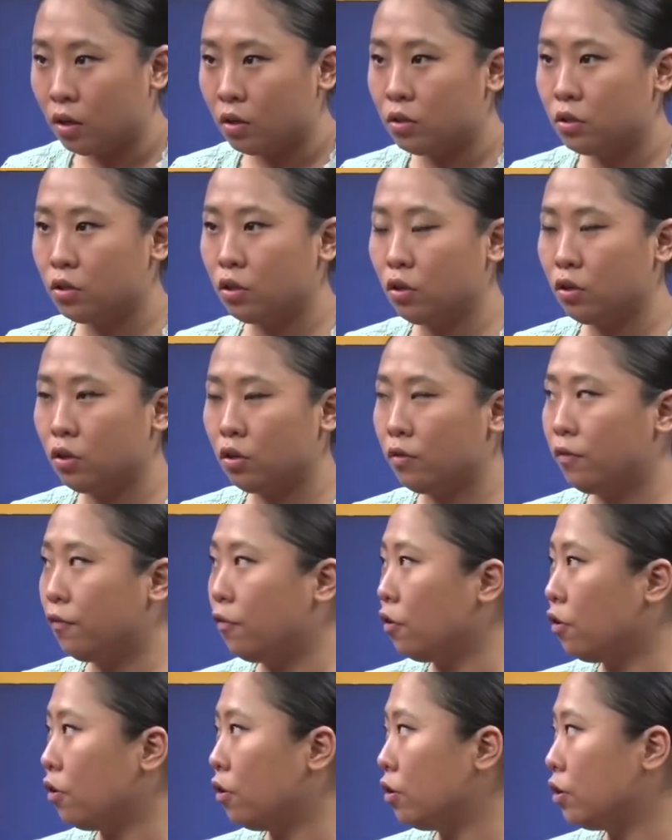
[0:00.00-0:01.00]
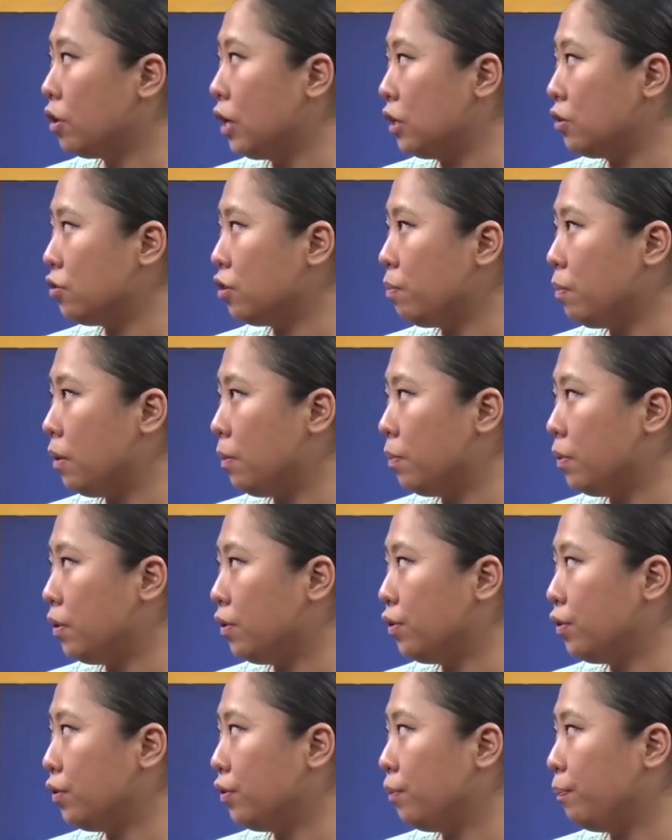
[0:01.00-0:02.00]
So for gastric
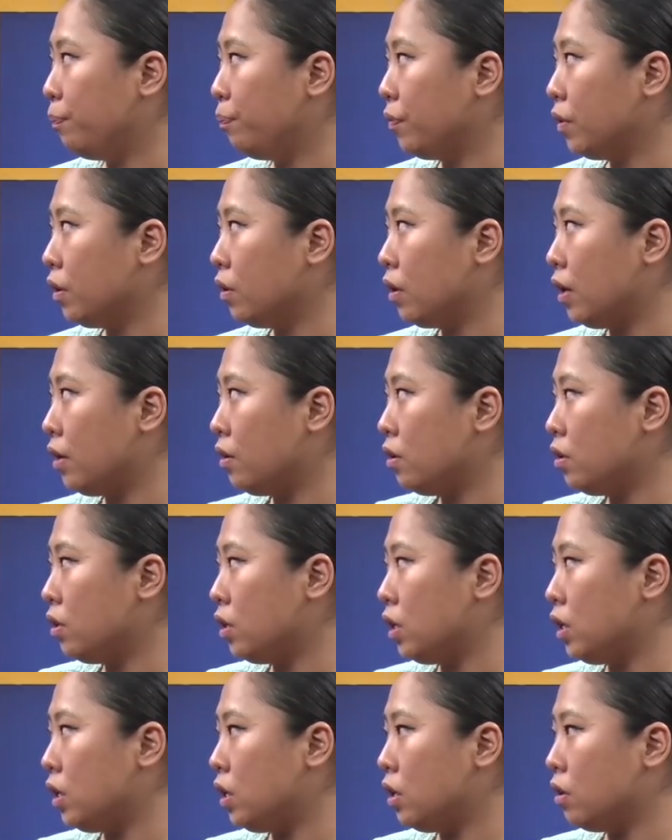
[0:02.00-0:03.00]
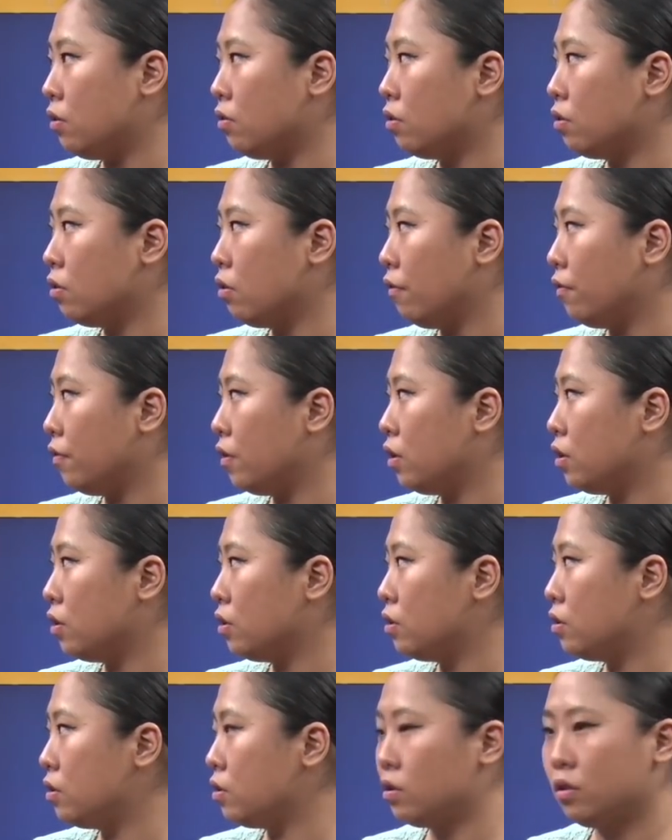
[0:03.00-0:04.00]
people, neither tea or coffee
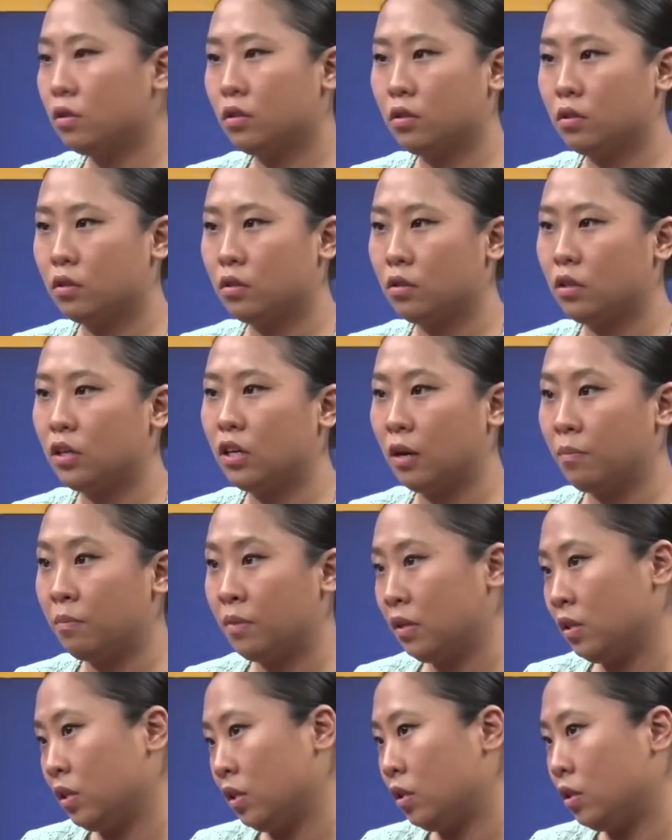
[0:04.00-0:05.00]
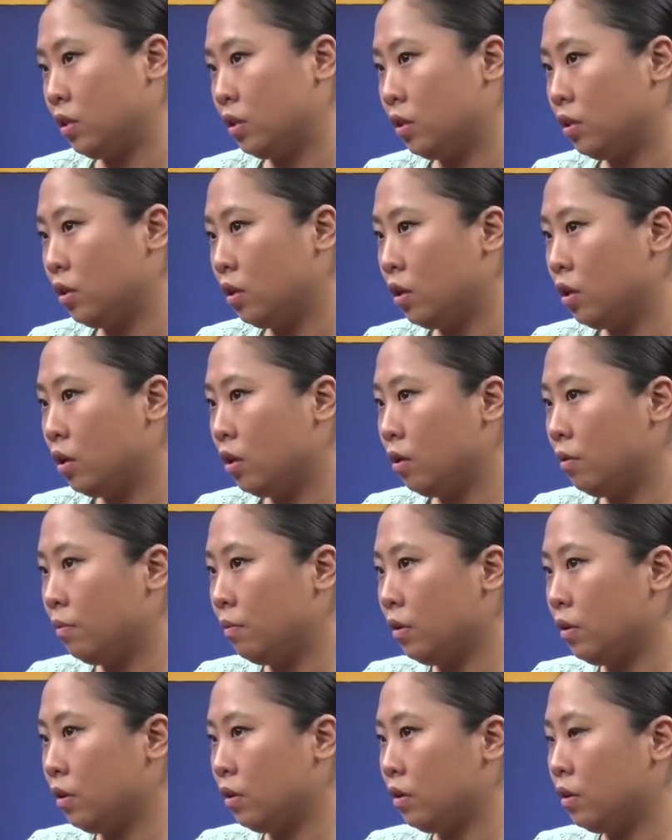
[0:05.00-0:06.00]
is recommended. Mm.
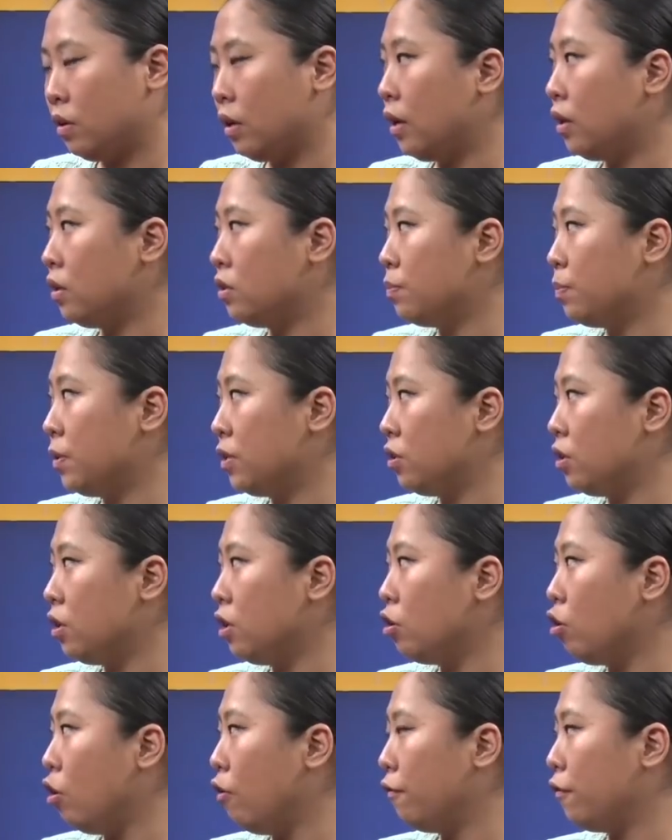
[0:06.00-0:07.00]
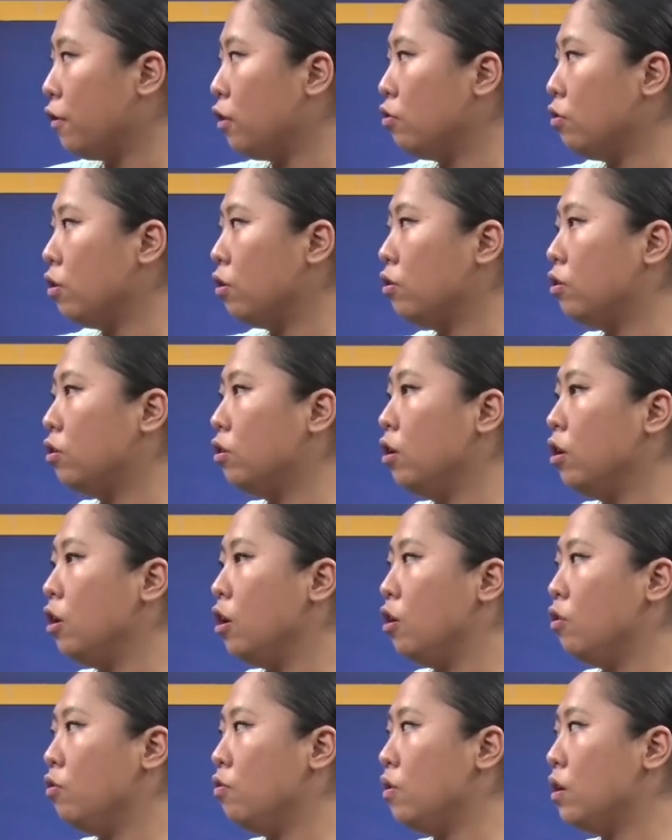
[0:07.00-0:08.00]
And especially coffee to aro
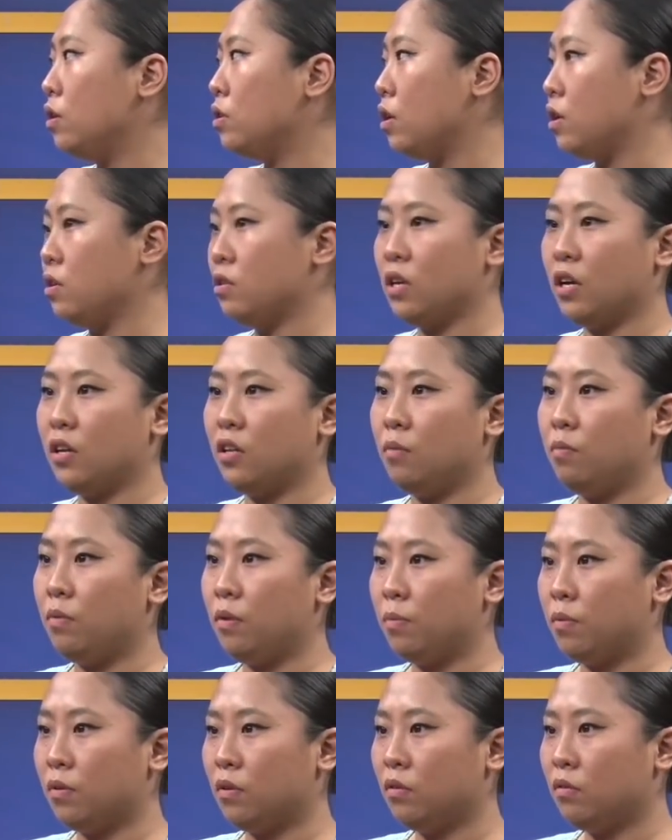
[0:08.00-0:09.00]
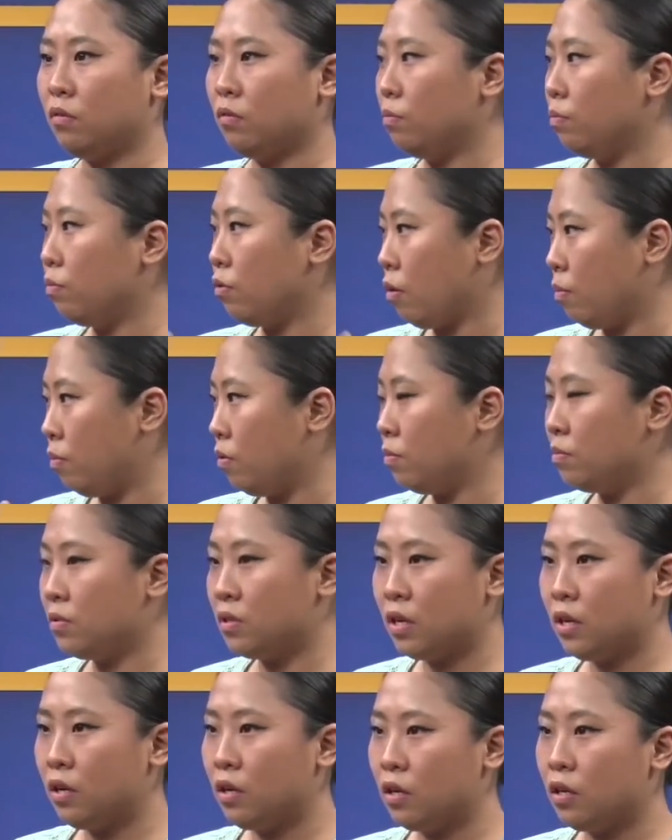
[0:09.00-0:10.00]
who has anxiety people problems,
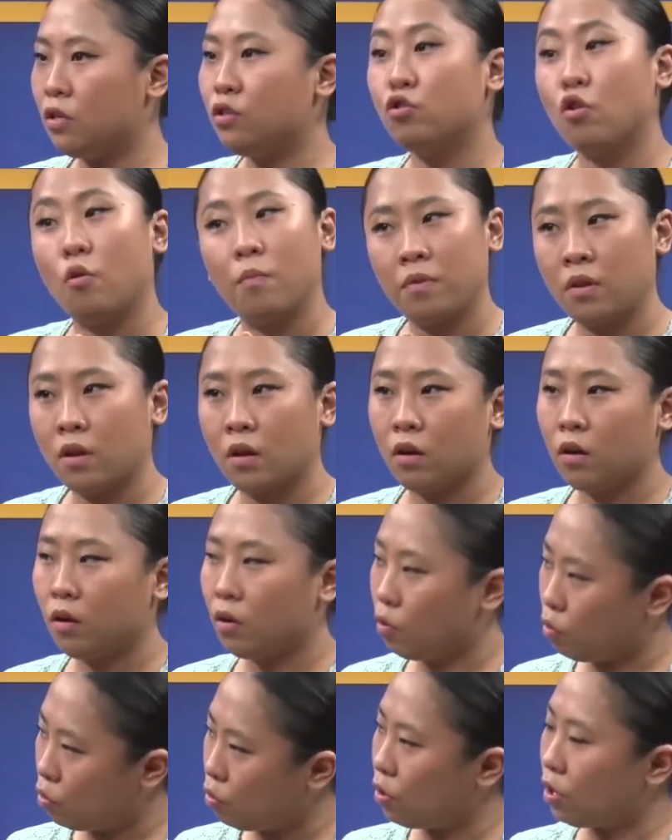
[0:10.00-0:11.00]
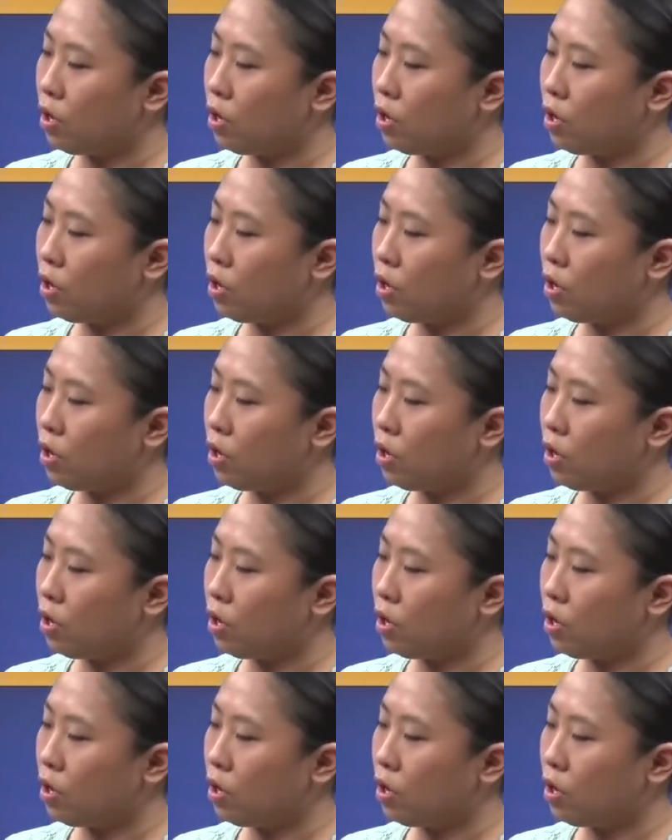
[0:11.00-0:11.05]
na insomnia or